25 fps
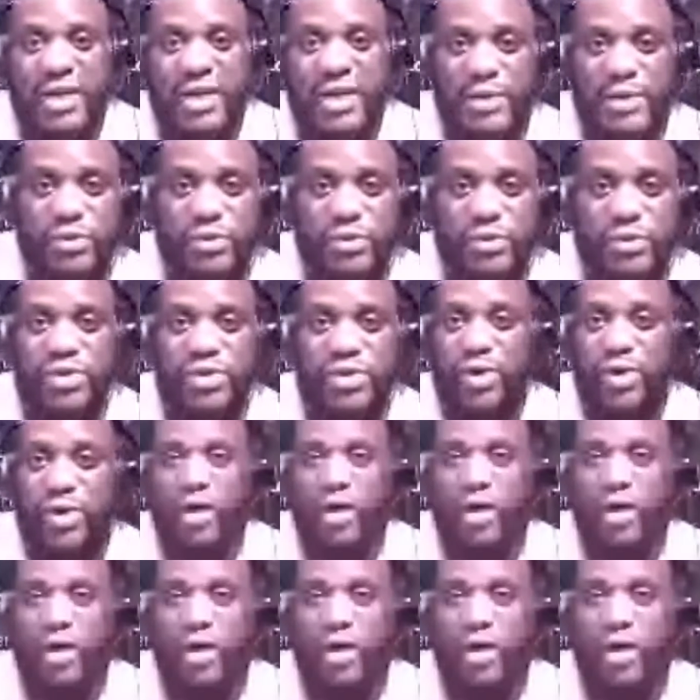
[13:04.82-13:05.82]

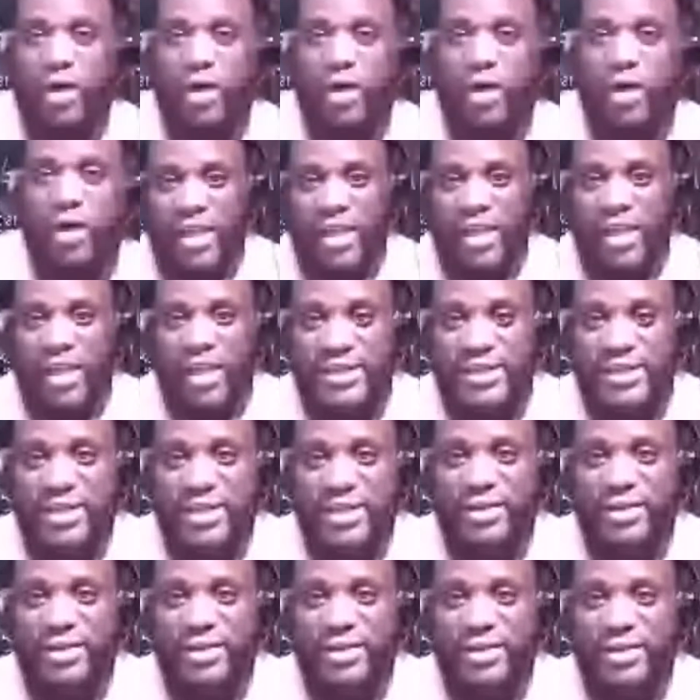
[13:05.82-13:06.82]
neglected,
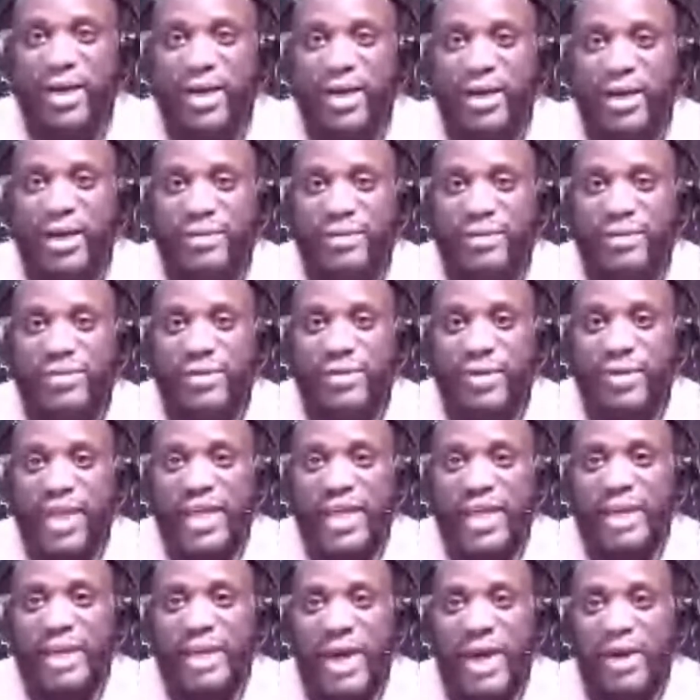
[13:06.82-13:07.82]
they come out and do an
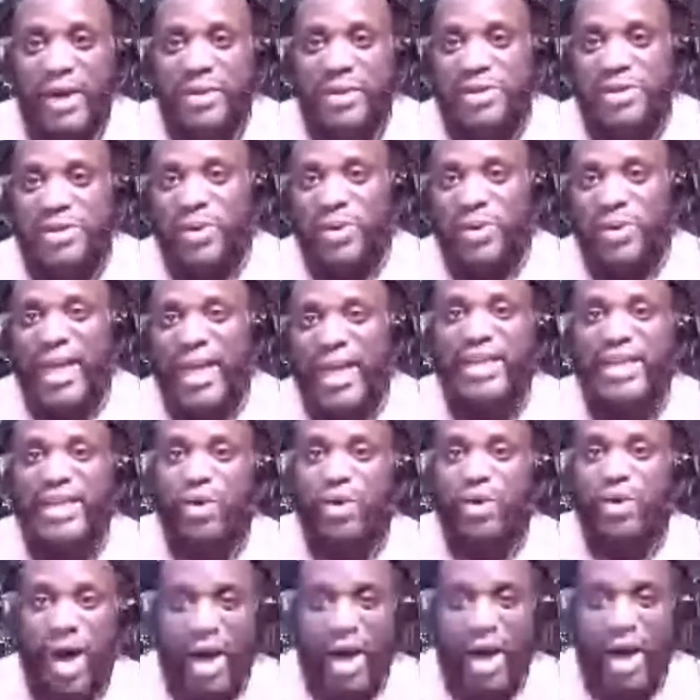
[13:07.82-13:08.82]
inquiry.
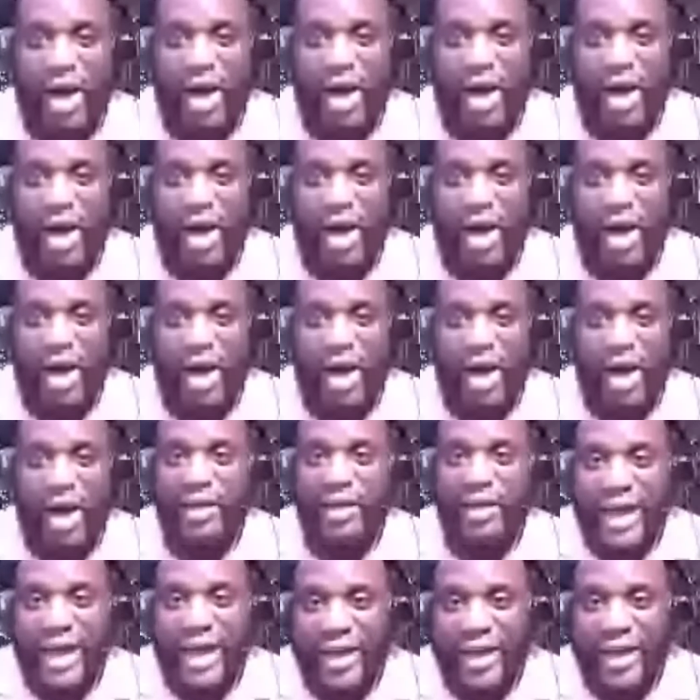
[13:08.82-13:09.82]
Now, in their
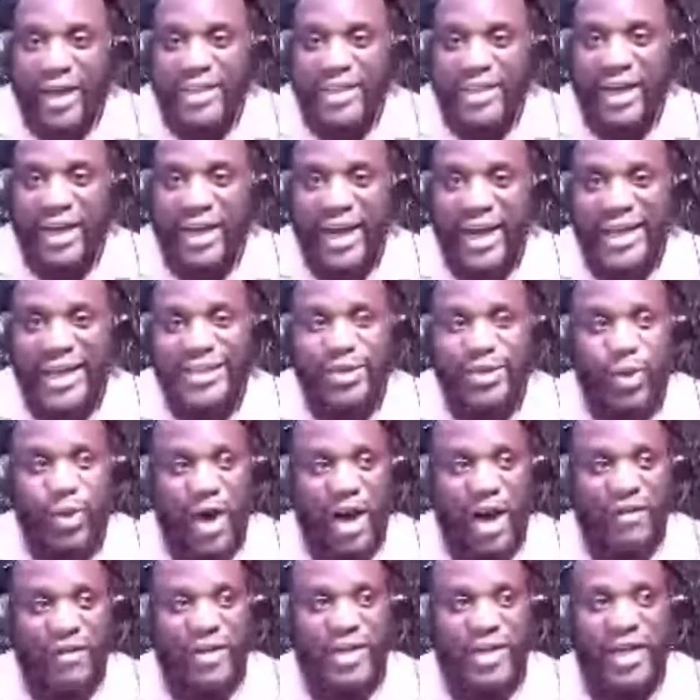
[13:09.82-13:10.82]
inquiry, they'll
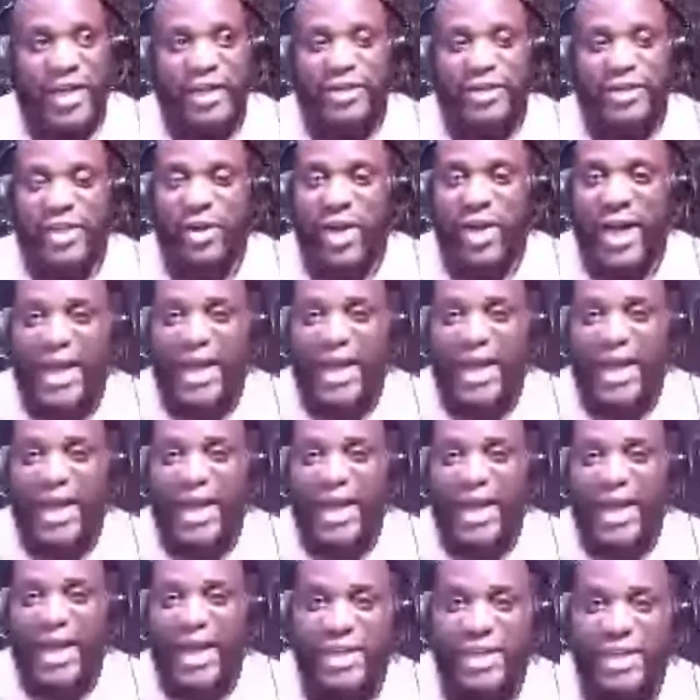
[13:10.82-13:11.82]
ask the child some
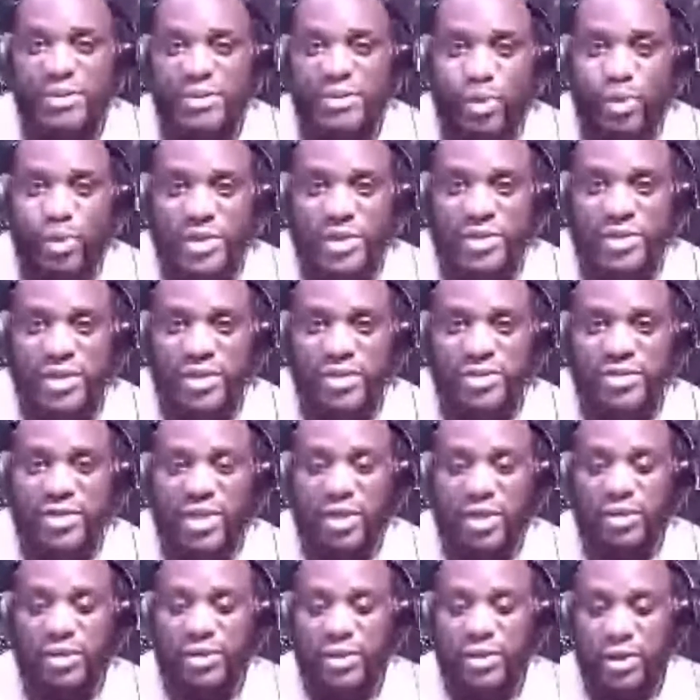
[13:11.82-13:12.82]
questions. They'll look the
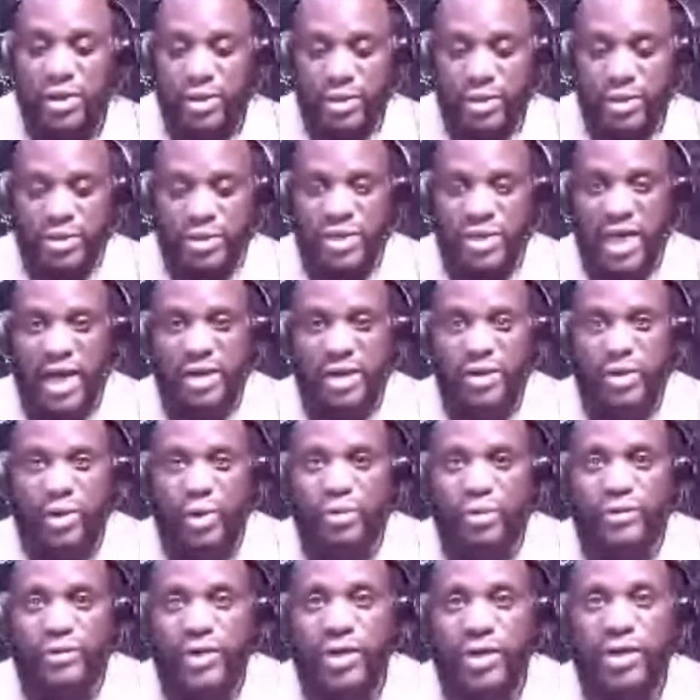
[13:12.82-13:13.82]
child over,
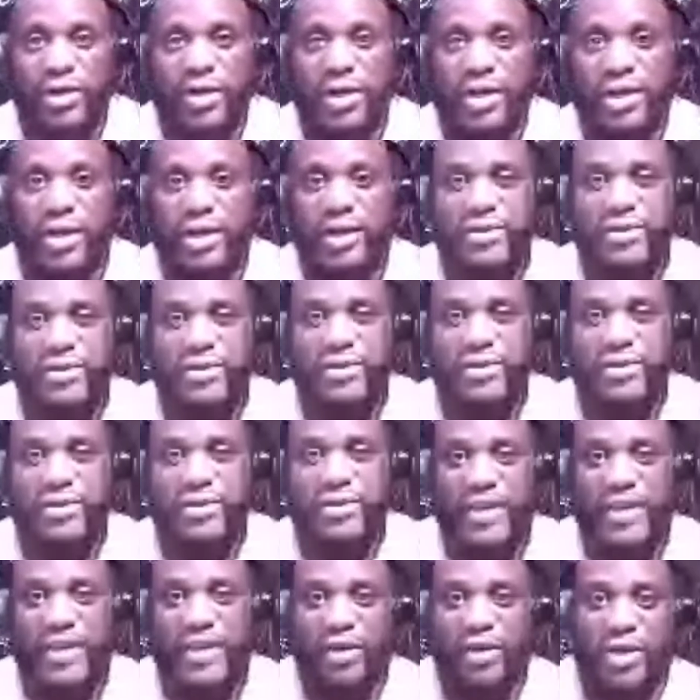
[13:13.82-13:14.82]
see if they're okay,
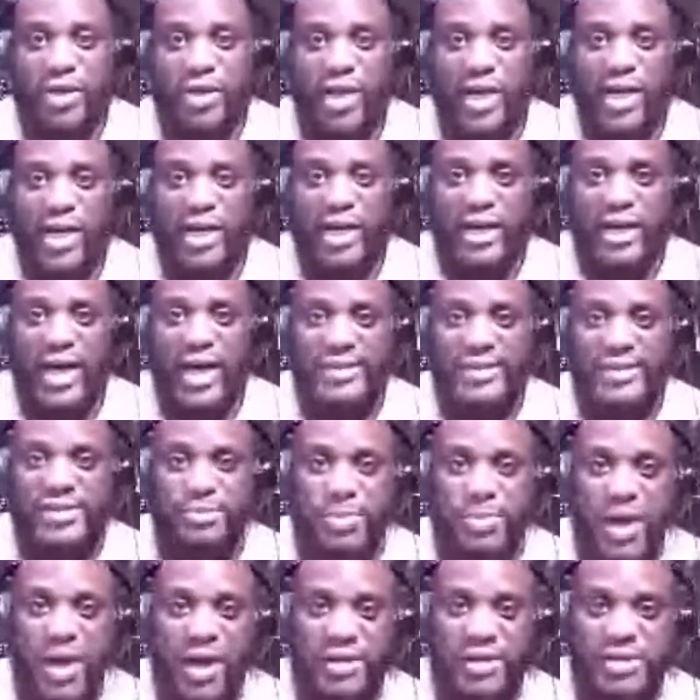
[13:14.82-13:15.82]
ask the parents some
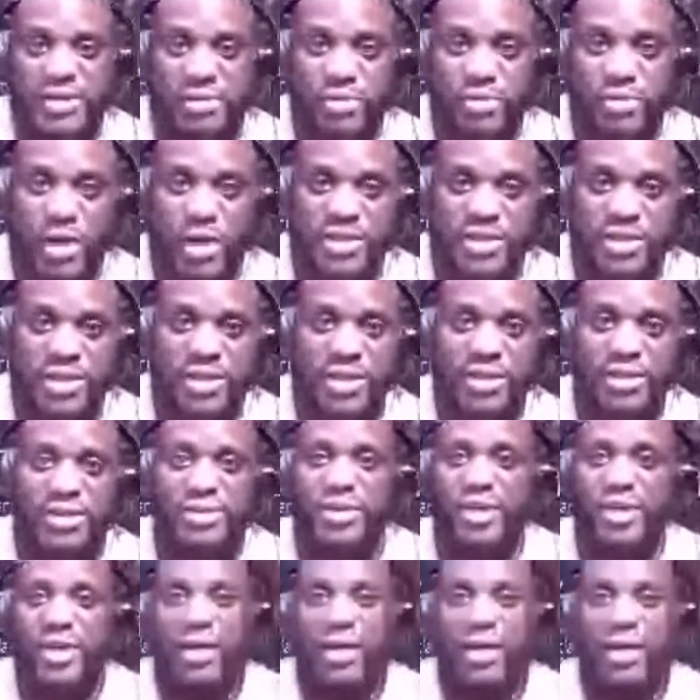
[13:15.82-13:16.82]
questions, and then
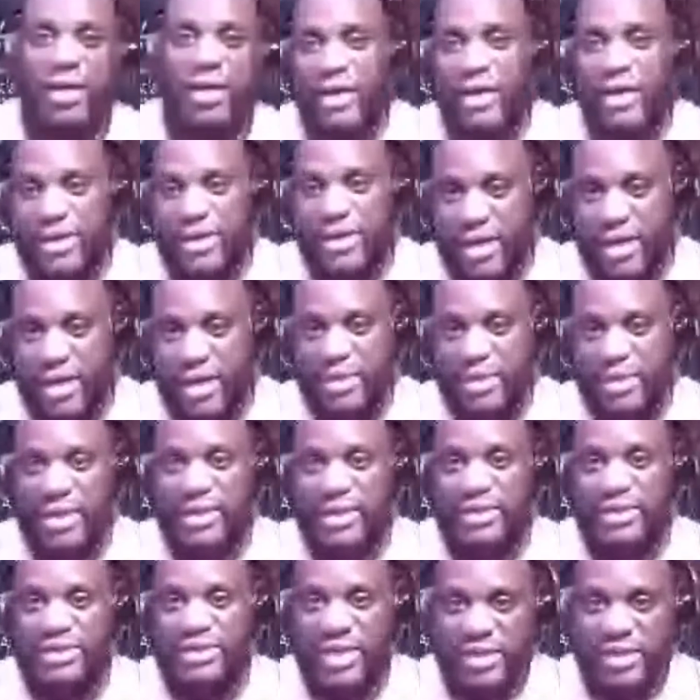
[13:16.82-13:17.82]
make an adjustment,
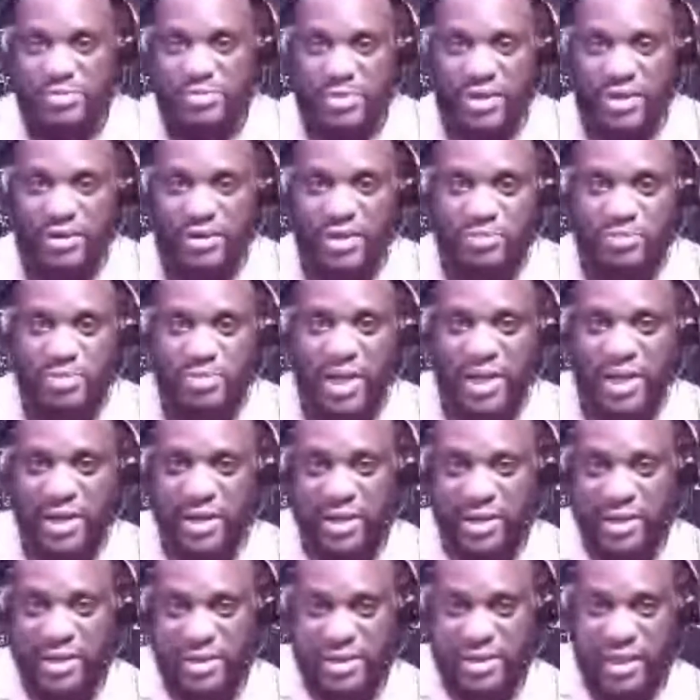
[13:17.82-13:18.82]
make an
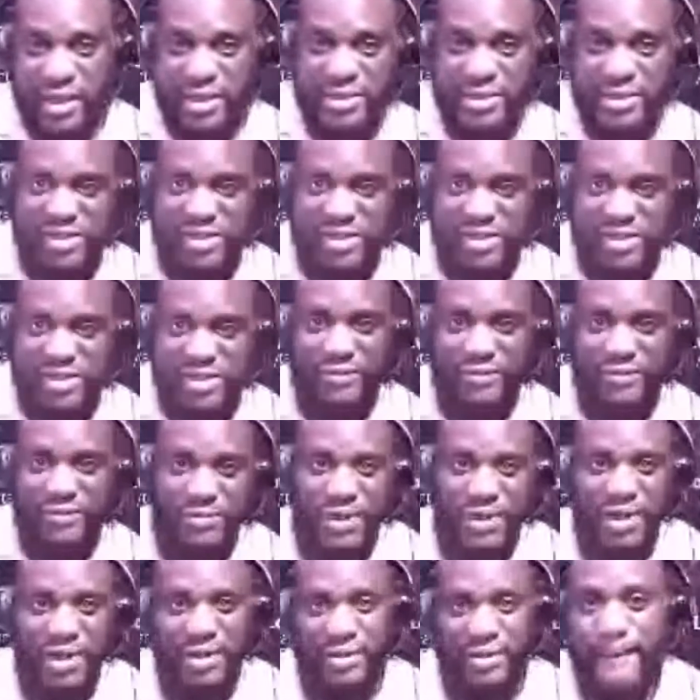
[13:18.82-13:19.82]
assessment from there.
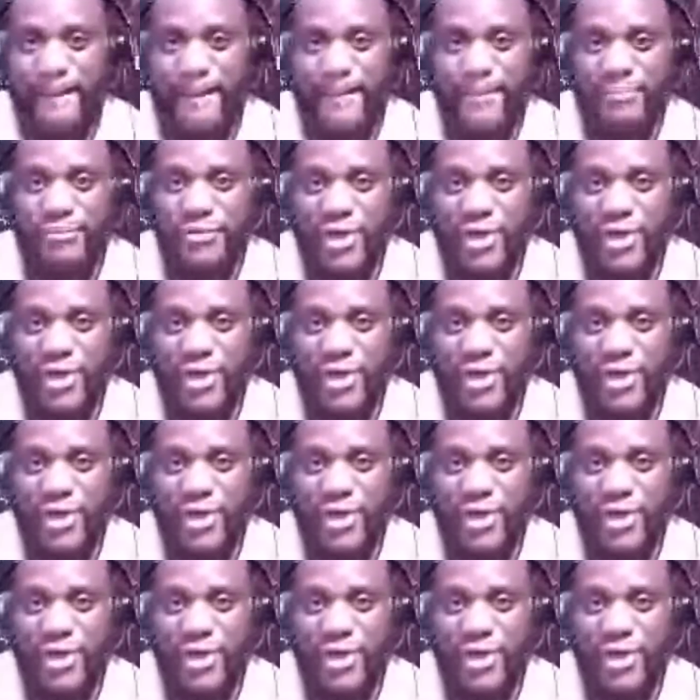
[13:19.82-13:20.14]
Okay.